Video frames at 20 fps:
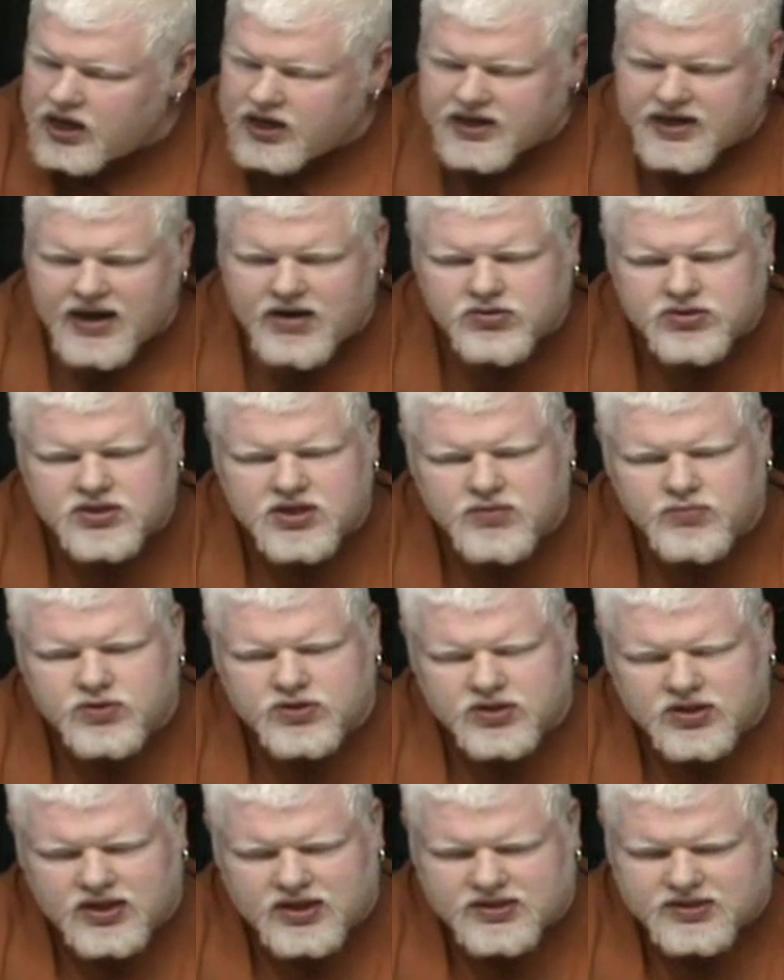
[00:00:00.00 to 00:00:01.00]
Now Steam
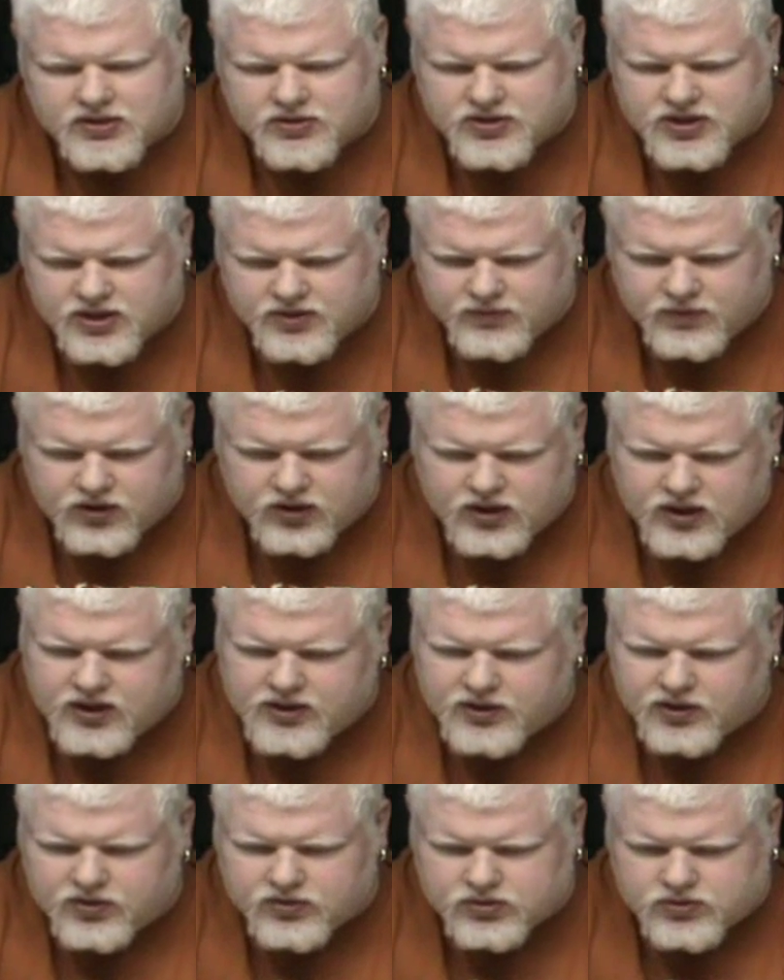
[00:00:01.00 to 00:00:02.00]
Whistle has their team clean
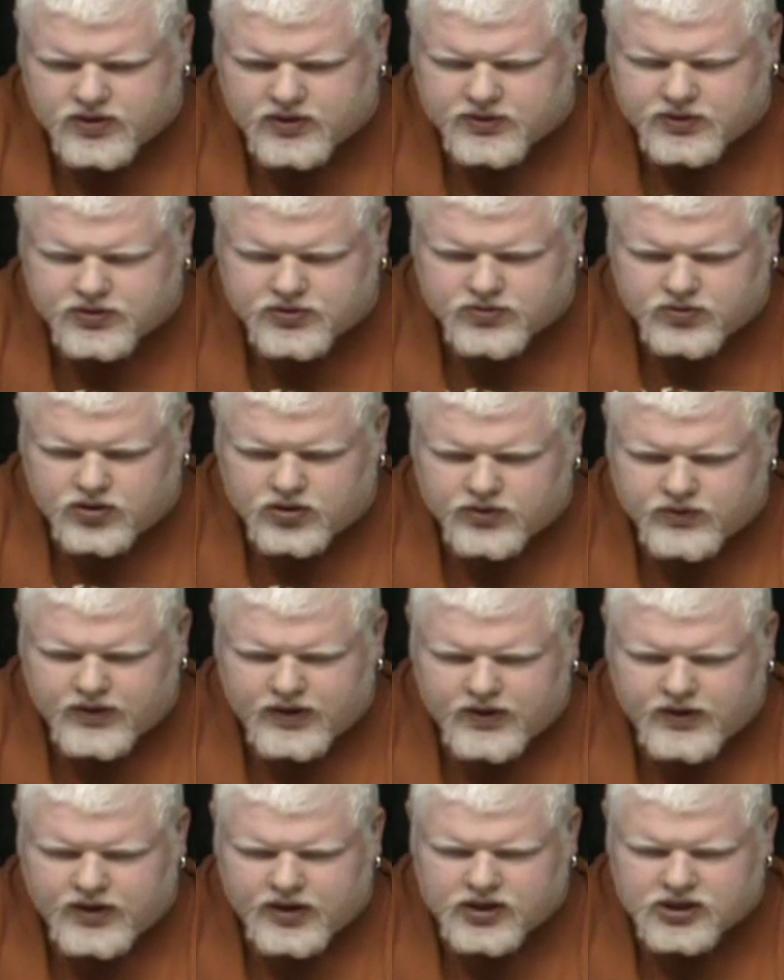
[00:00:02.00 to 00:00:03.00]
that goes around the Toronto
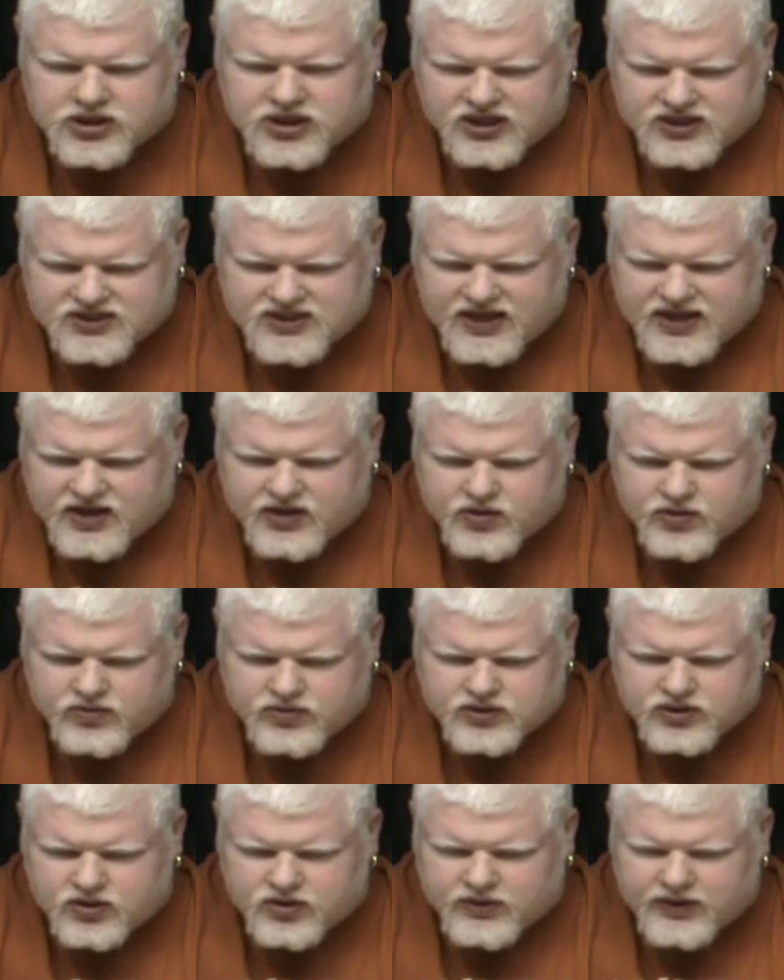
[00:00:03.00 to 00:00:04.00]
area and checks date
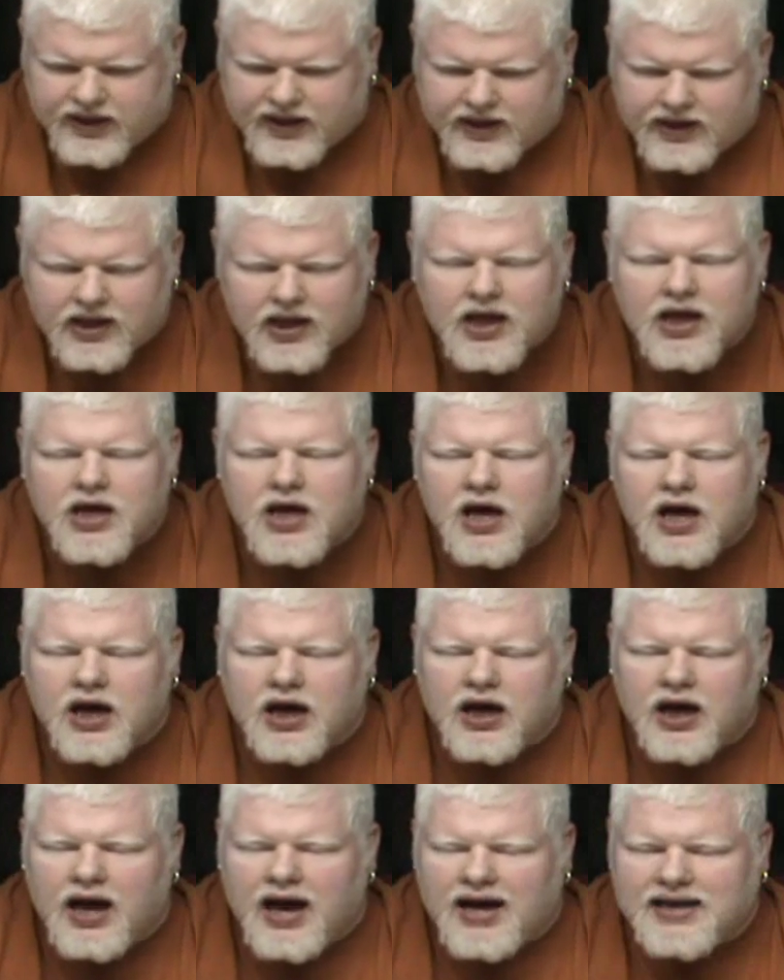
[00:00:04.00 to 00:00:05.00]
codes and all that.
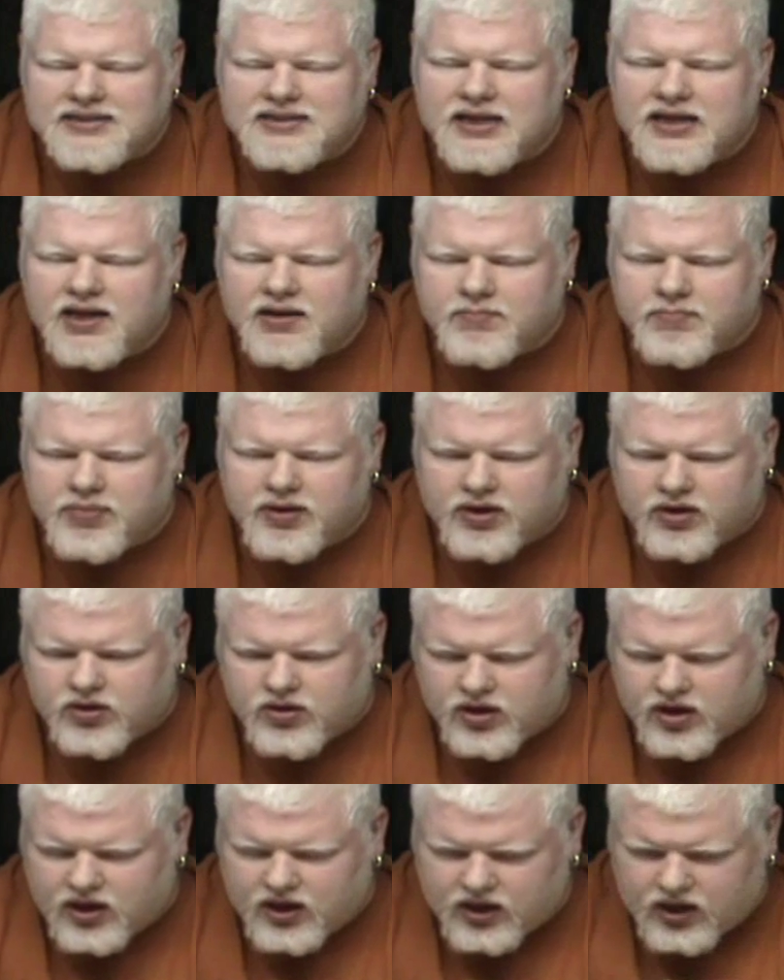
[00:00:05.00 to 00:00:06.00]
As they get
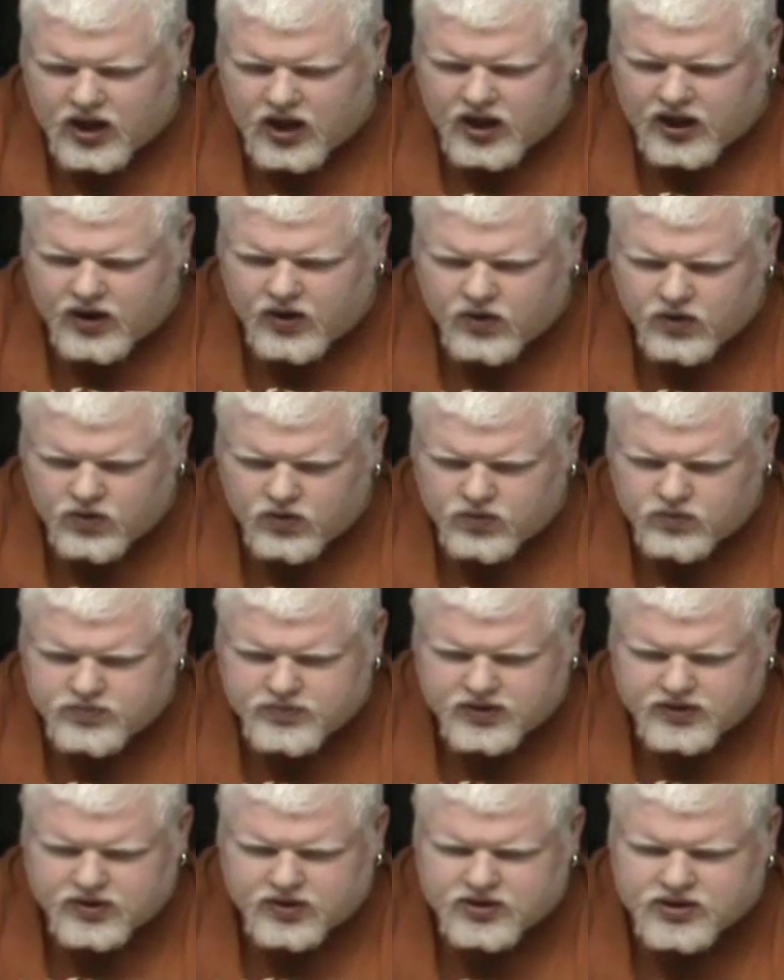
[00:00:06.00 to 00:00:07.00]
bigger, I
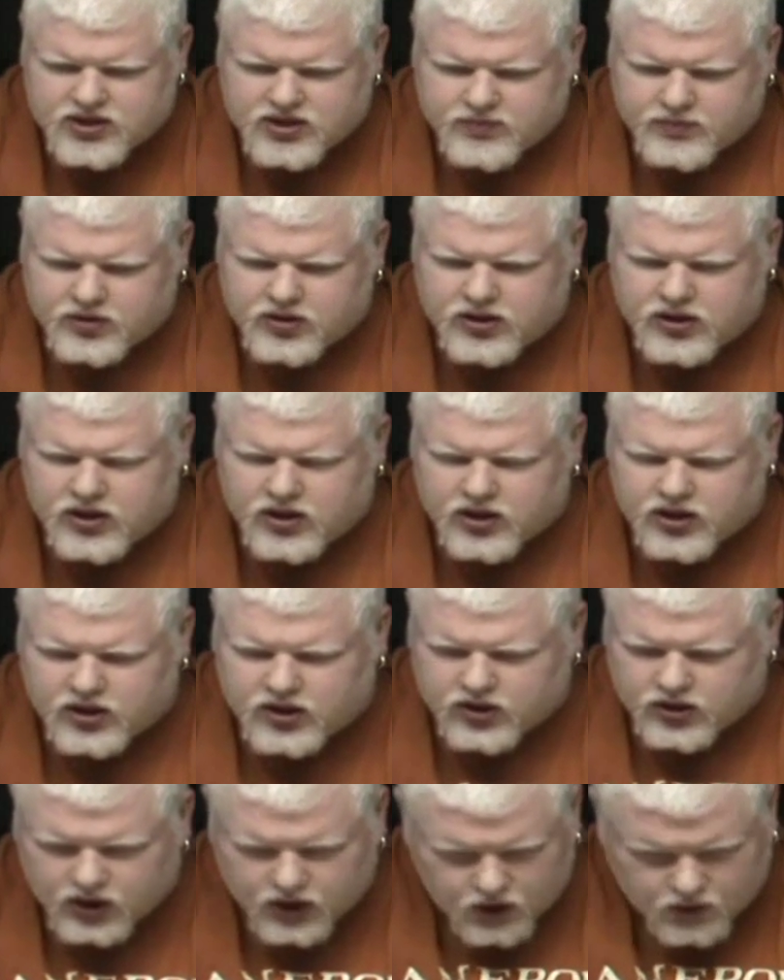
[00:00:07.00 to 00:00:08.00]
hope that their team clean
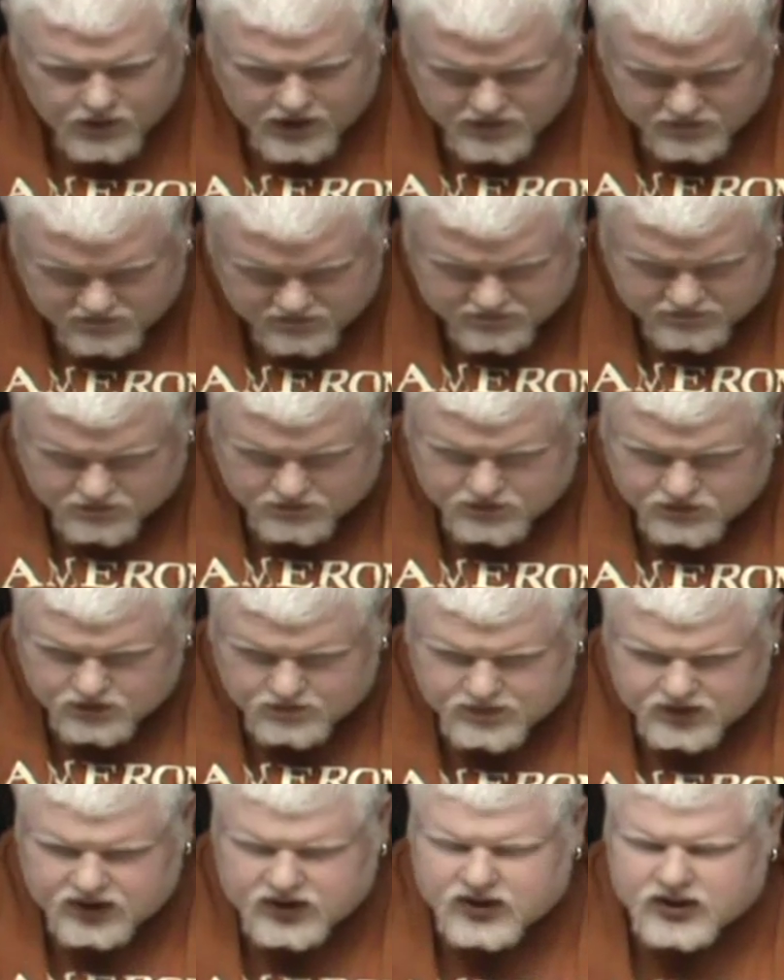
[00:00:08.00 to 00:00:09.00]
can go out further,
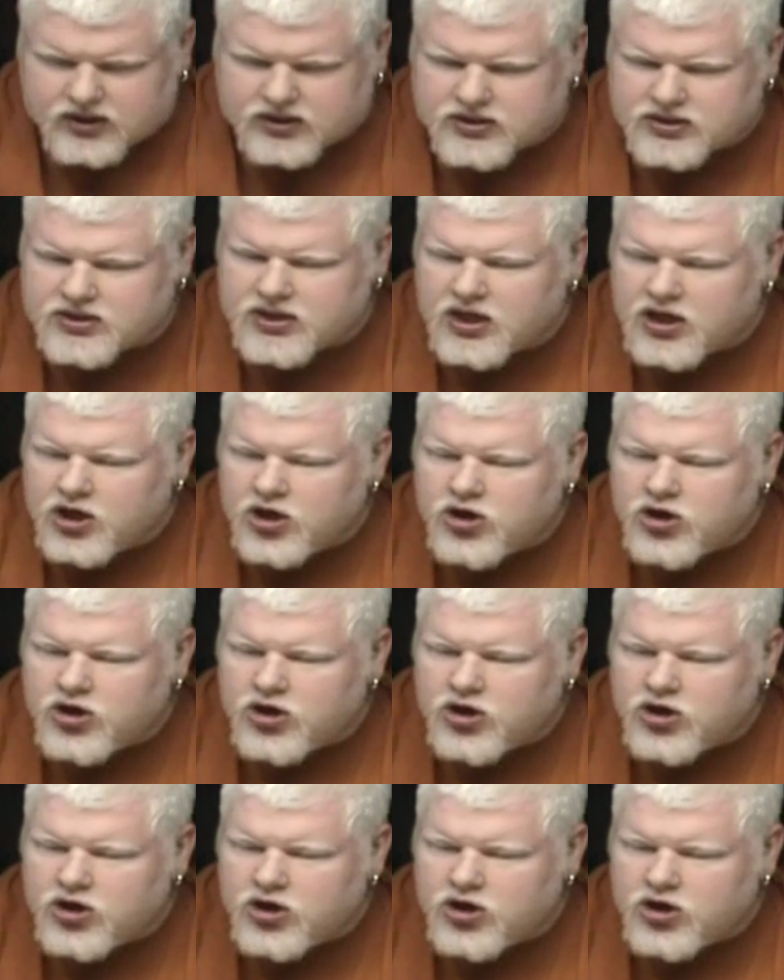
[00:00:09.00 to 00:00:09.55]
because